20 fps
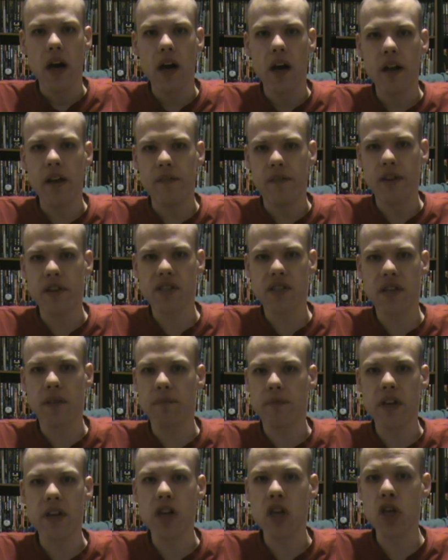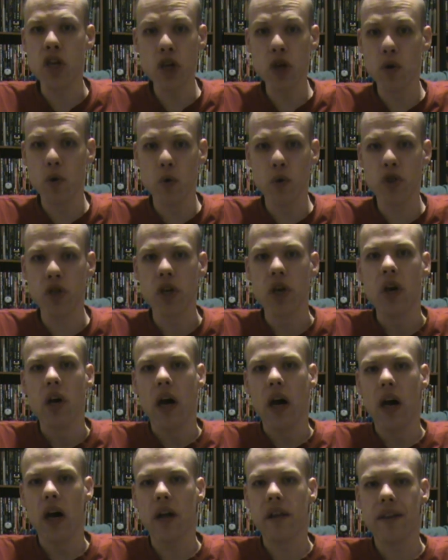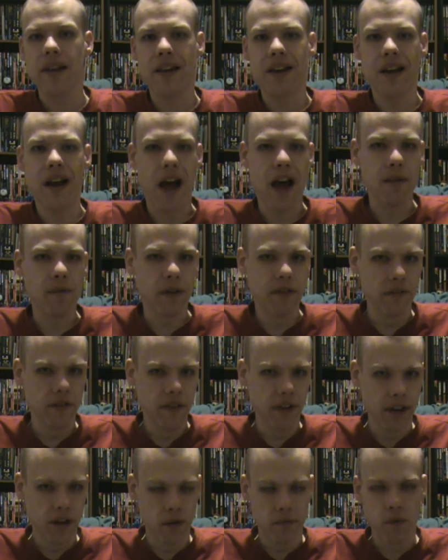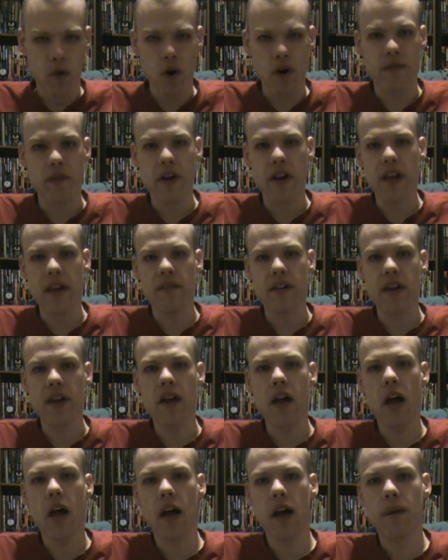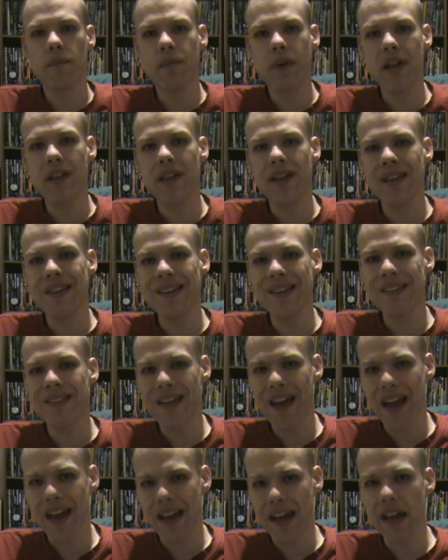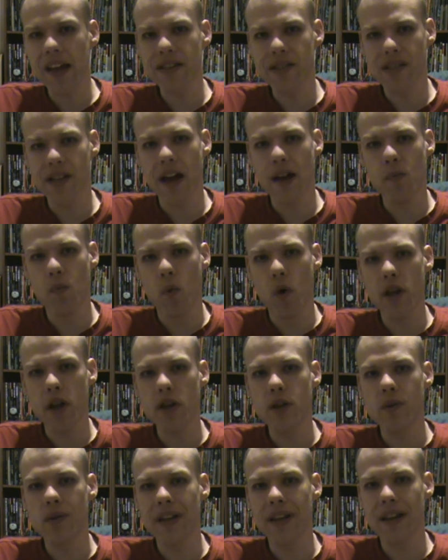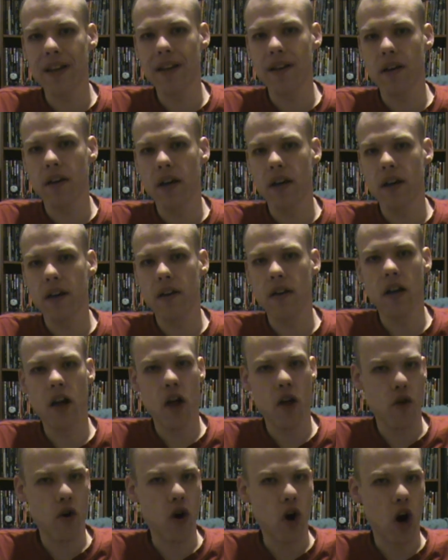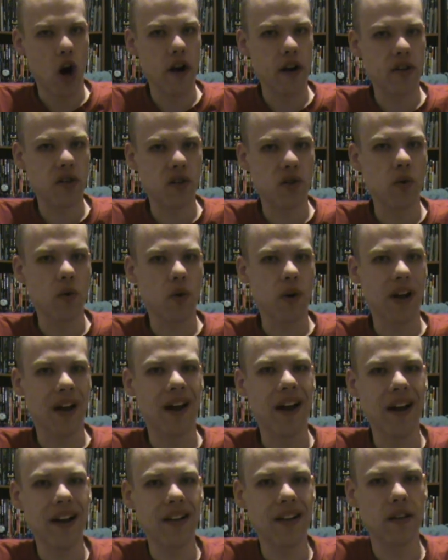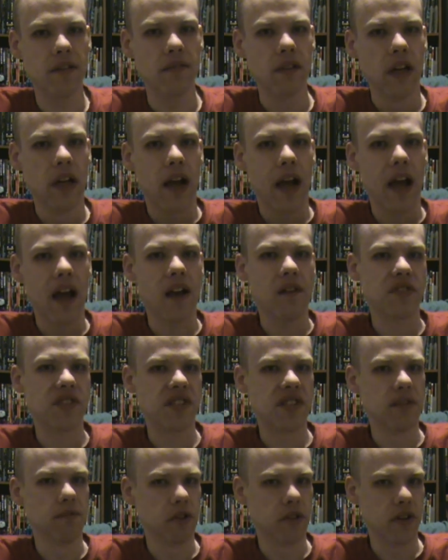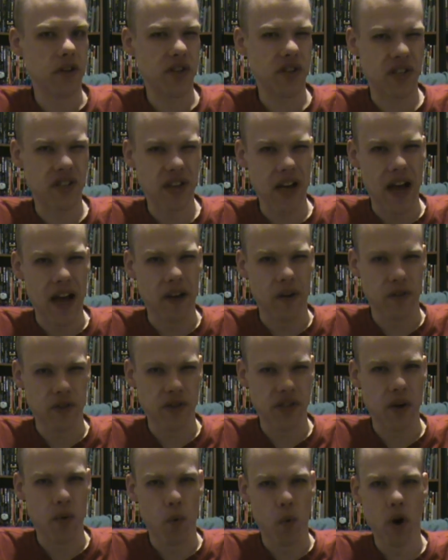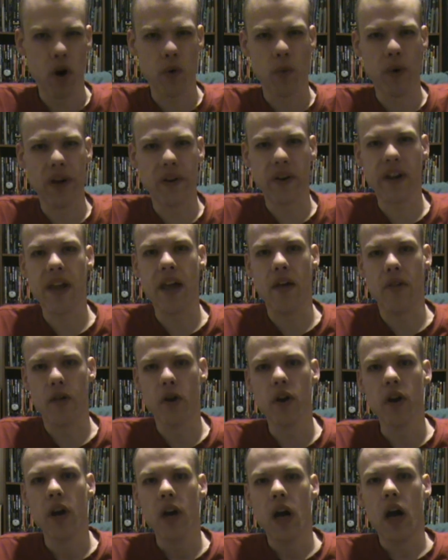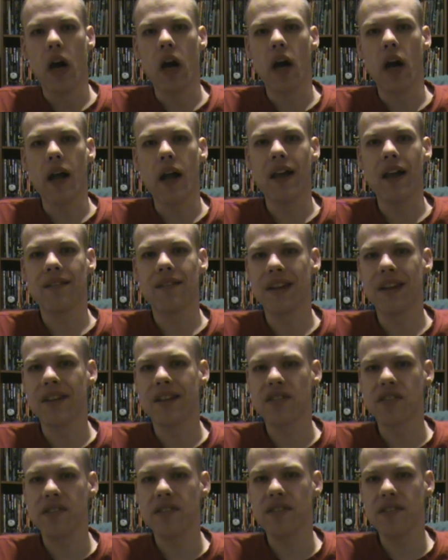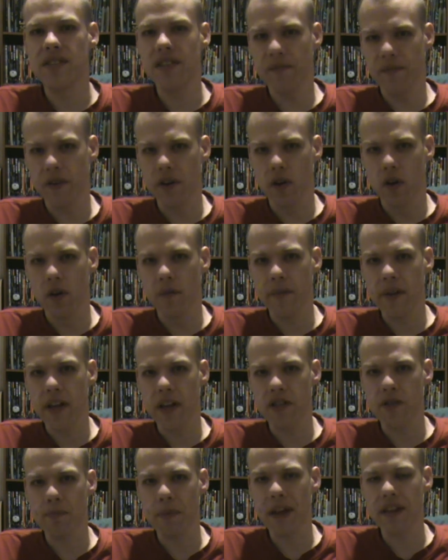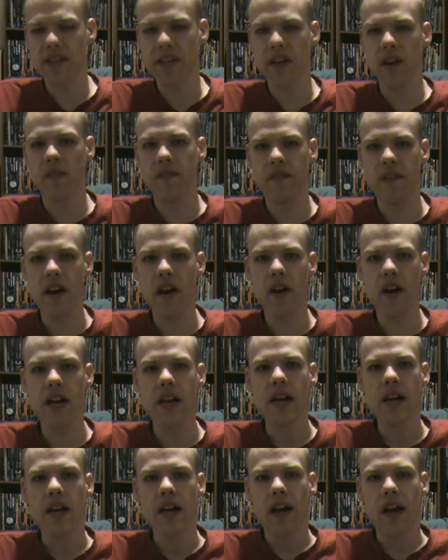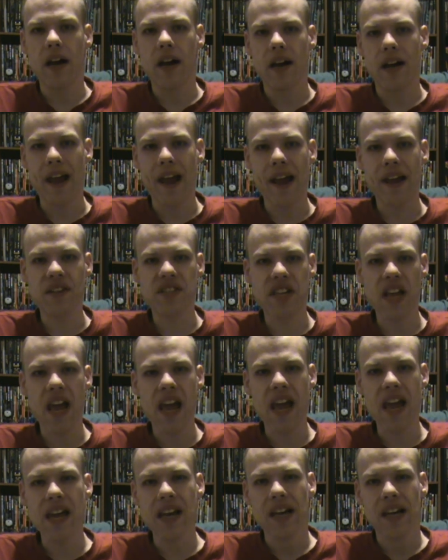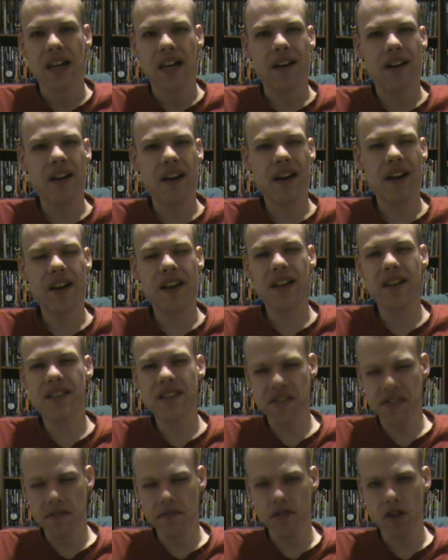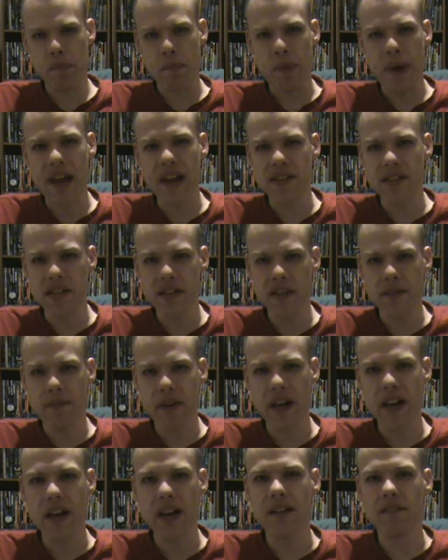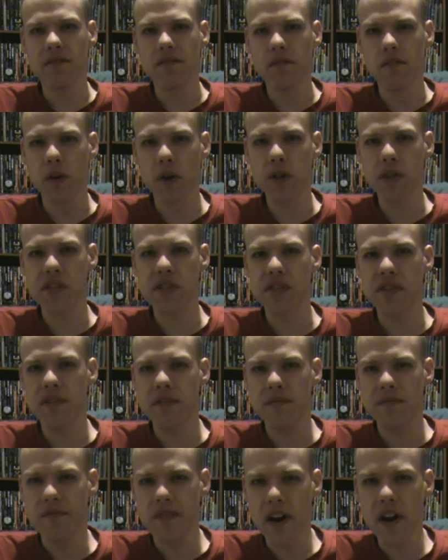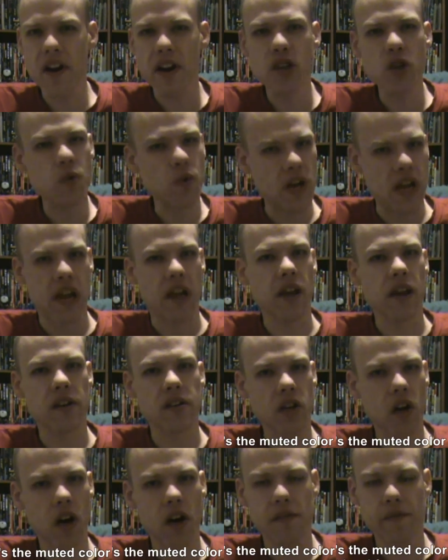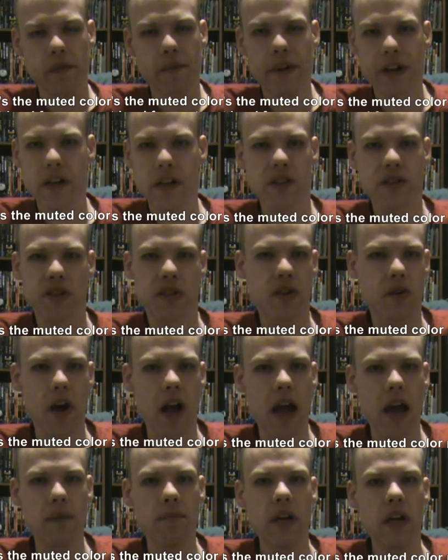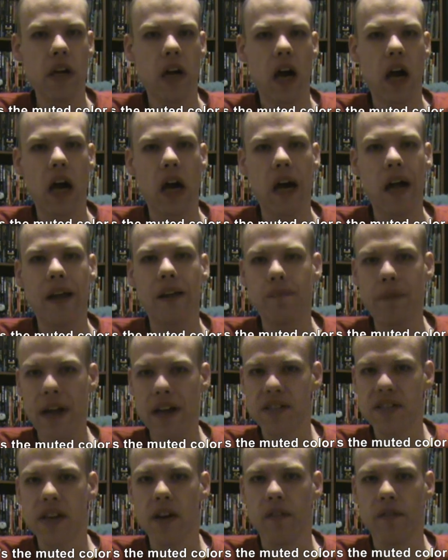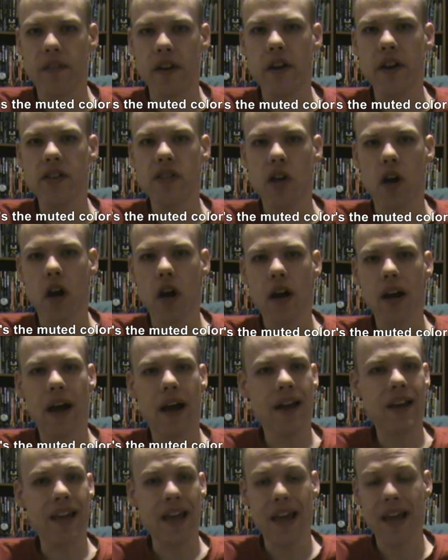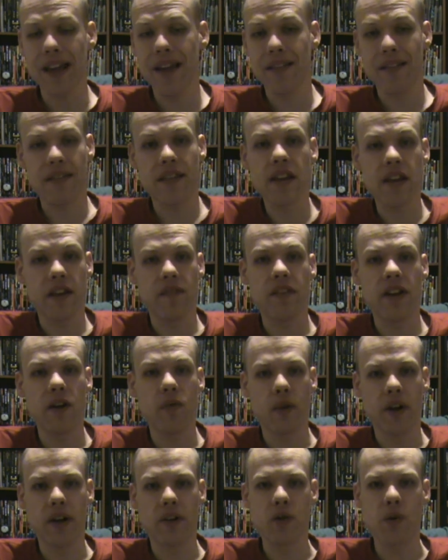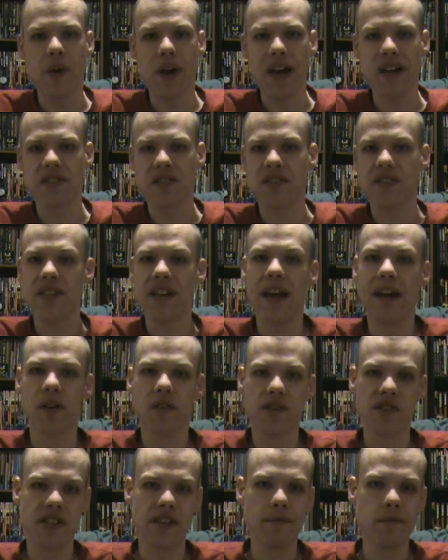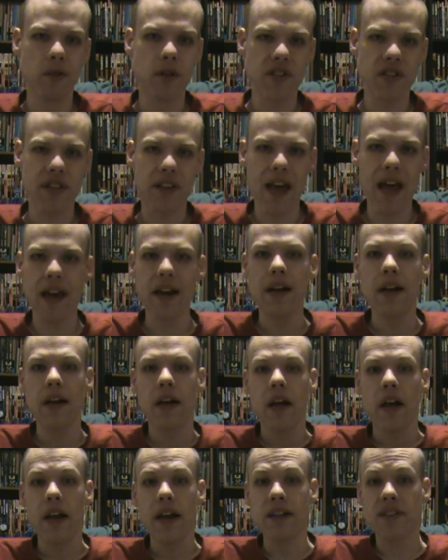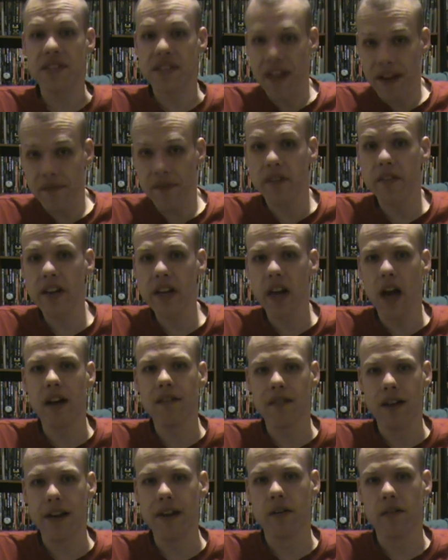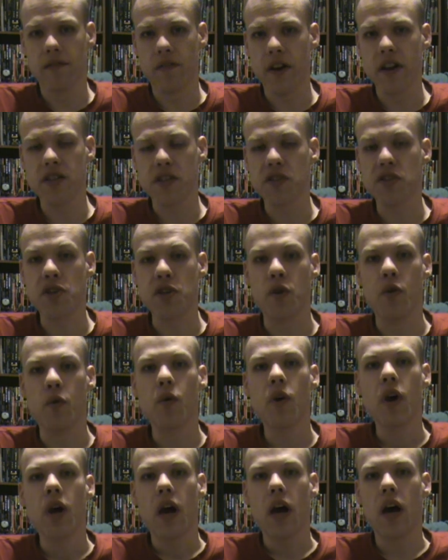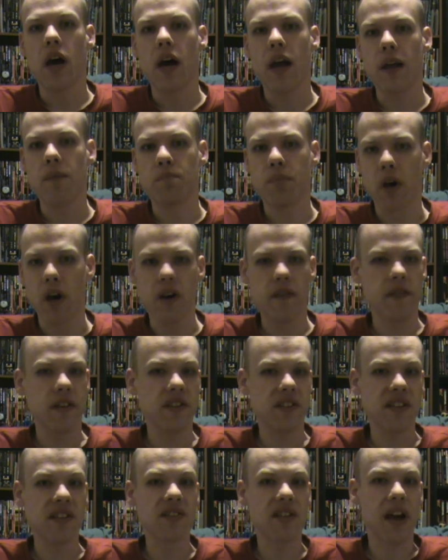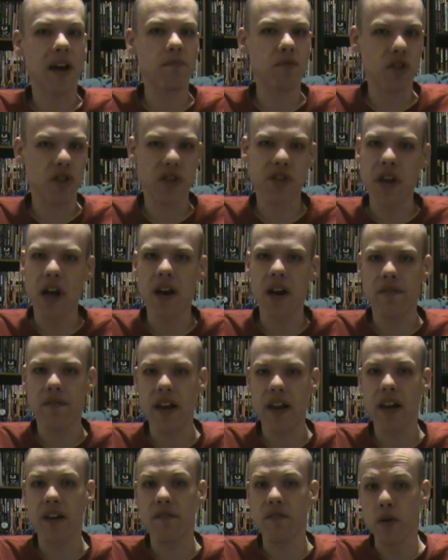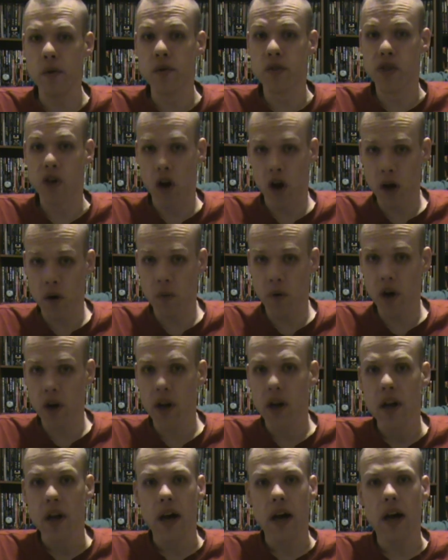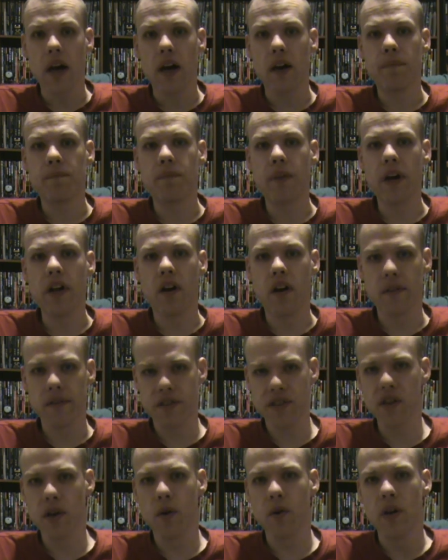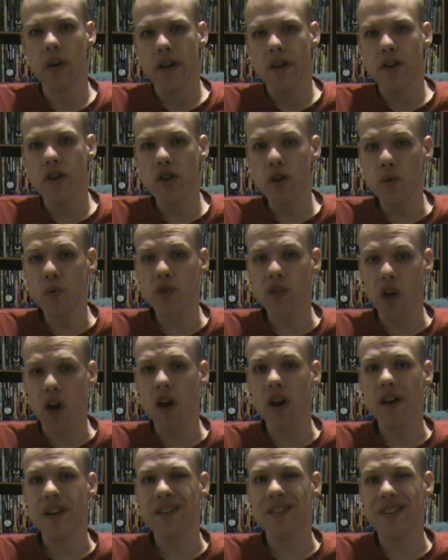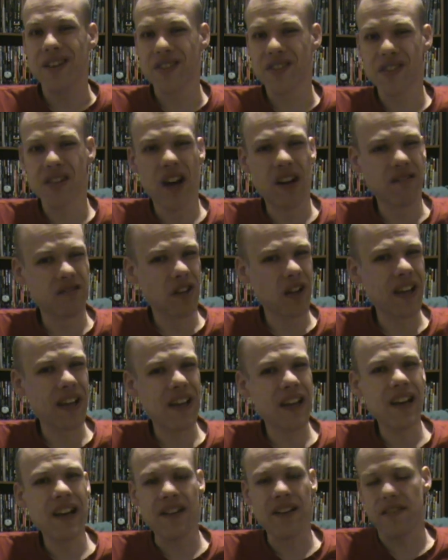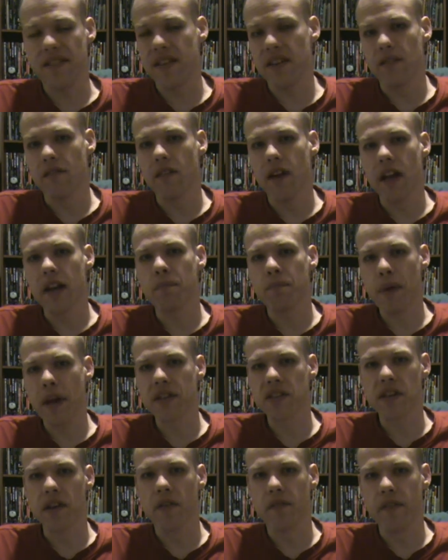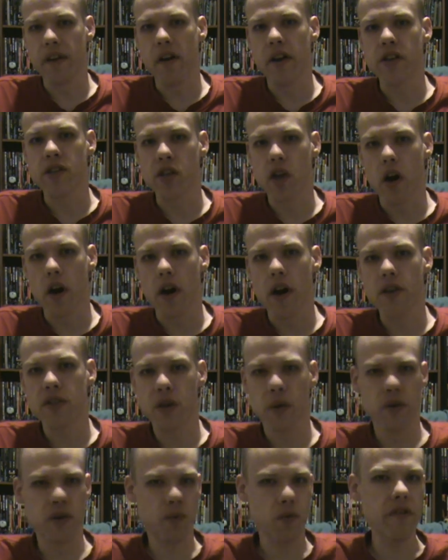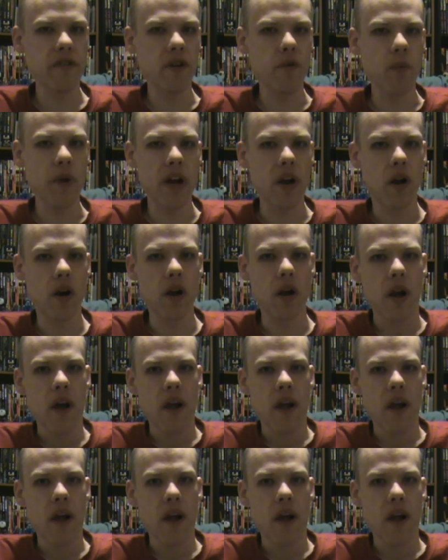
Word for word: uh, if it's something huge, uh, then I'm a little more forgiving. Uh, but in that case, I want you to get uh, other artists who kind of have similar styles that work well together. Uh, and it's difficult because Pasqual Ferry has a uh, it doesn't look painted, but it looks very unique. It's hard for me to describe uh, Pasqual Ferry's art. I can't think of anyone else who has a style similar to that. It's definitely not Leinil Francis Yu. Uh, and part of this is I'm just not a fan of Yu's artwork, uh, but also Yu's art does not look anything like Pasqual Ferry's art. And so it's really weird